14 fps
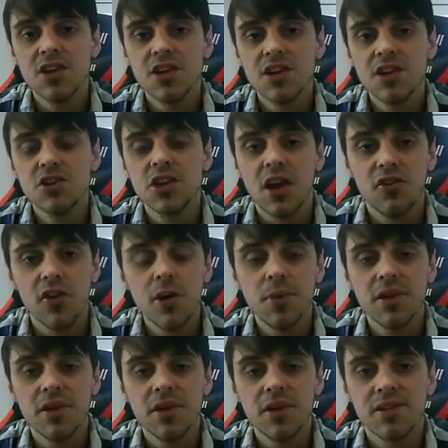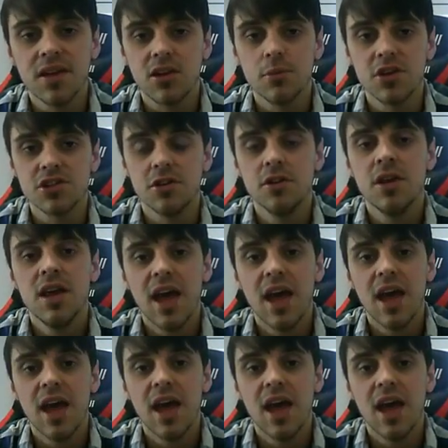and you get a 5% commission